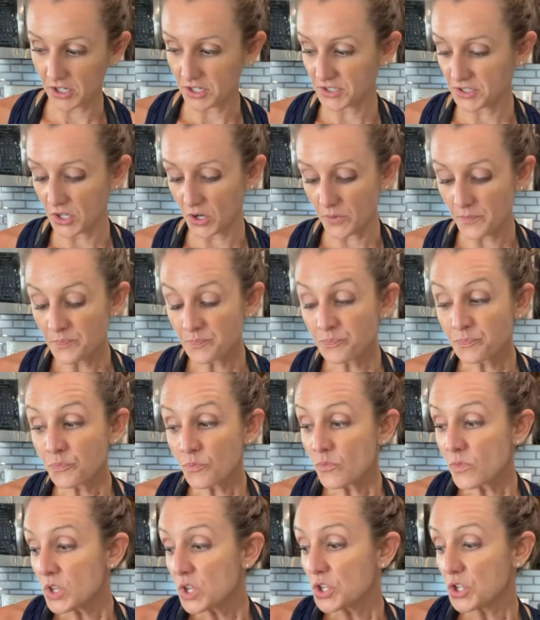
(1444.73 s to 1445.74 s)
So
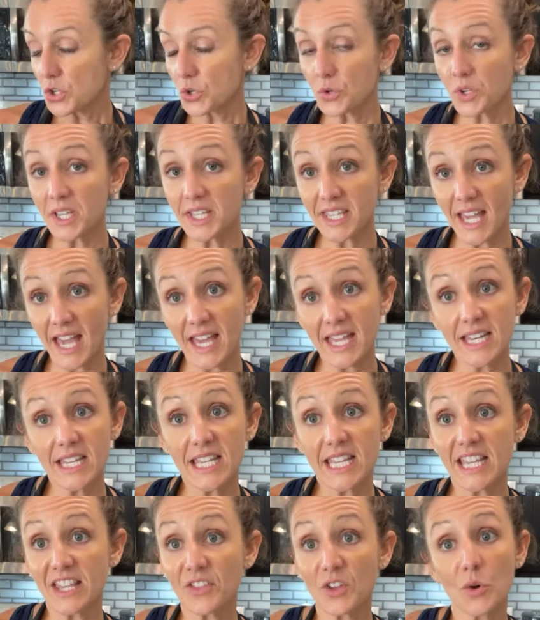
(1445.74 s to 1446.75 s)
you can get
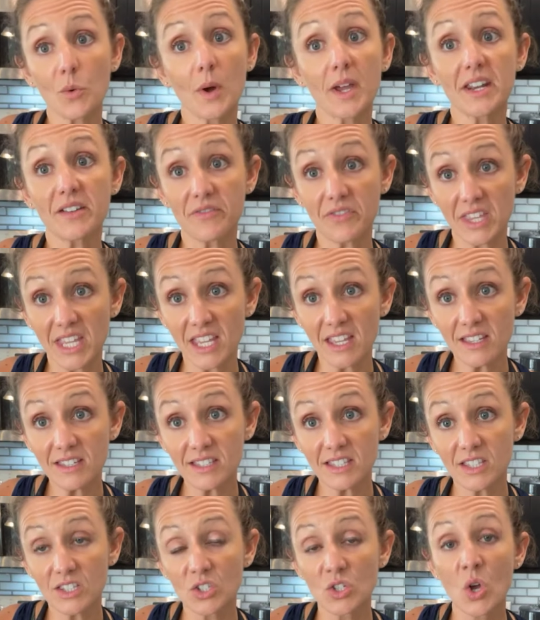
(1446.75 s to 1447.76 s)
either one of these